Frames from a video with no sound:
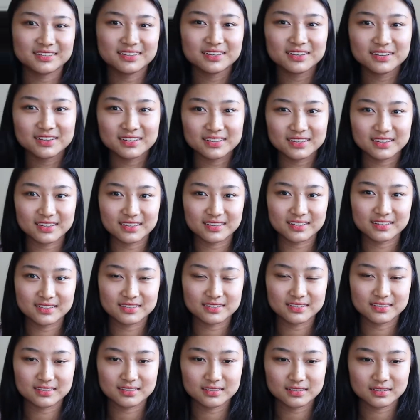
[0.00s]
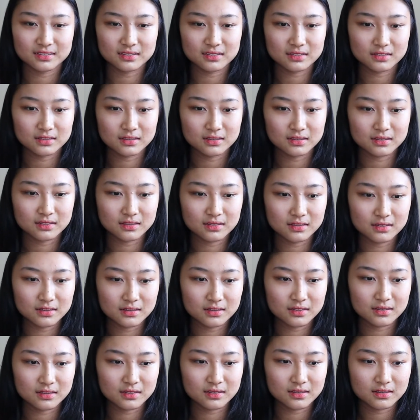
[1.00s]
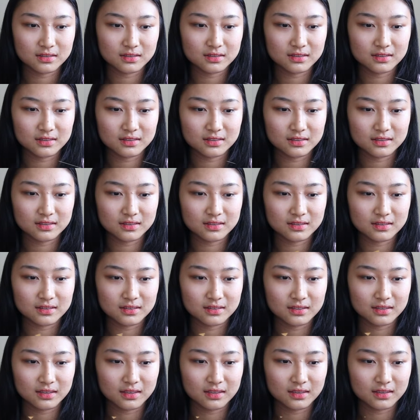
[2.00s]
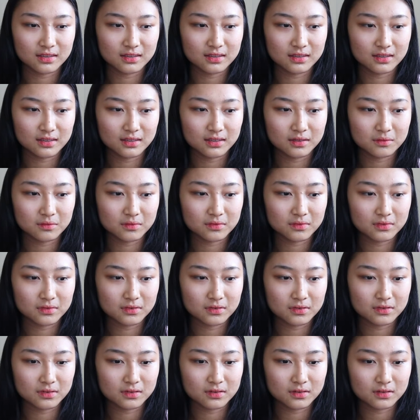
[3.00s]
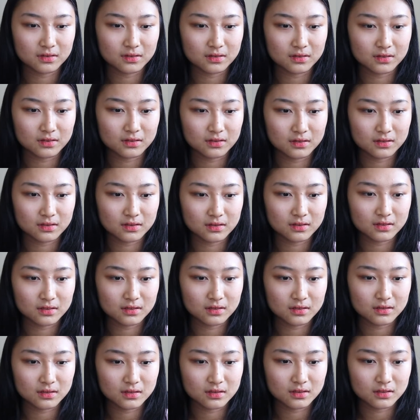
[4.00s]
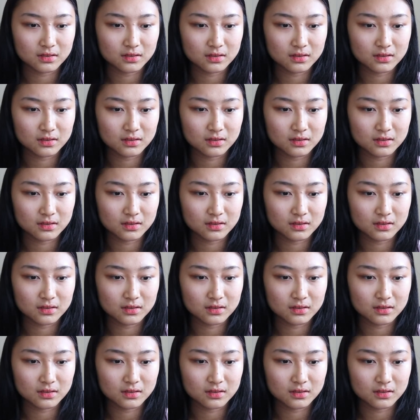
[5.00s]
[no speech]